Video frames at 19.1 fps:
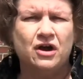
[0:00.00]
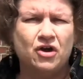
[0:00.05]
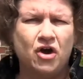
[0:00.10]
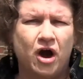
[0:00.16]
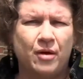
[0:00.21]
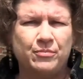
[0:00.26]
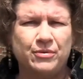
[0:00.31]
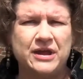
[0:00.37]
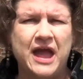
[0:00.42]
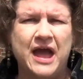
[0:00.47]

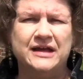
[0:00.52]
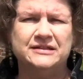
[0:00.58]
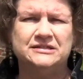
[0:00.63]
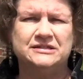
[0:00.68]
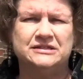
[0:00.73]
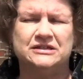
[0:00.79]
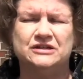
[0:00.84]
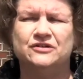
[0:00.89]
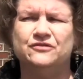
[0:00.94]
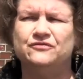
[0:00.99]

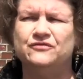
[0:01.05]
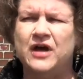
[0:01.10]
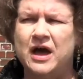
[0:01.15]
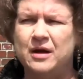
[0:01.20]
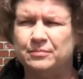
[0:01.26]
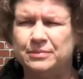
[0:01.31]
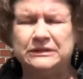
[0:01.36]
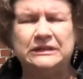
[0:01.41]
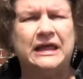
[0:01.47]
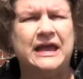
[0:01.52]
comprehensive
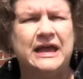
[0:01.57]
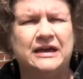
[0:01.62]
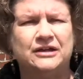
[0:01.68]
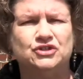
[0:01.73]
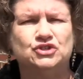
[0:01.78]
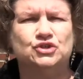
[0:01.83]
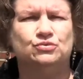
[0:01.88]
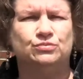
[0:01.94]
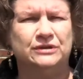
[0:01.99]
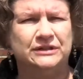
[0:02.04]
plan
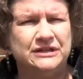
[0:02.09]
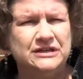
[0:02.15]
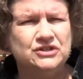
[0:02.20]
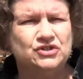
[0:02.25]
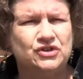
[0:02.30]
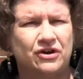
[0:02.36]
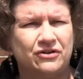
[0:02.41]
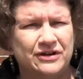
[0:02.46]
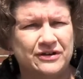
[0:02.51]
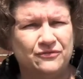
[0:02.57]
to release
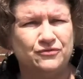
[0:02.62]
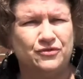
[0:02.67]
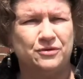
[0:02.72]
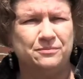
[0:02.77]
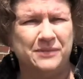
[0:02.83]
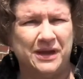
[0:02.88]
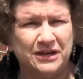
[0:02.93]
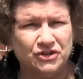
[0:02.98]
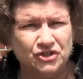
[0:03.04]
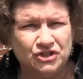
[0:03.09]
our
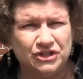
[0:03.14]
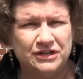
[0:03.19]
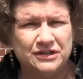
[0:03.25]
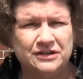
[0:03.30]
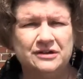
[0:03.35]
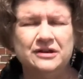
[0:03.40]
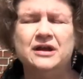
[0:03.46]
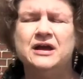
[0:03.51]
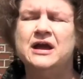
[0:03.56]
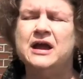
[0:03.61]

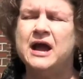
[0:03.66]
information.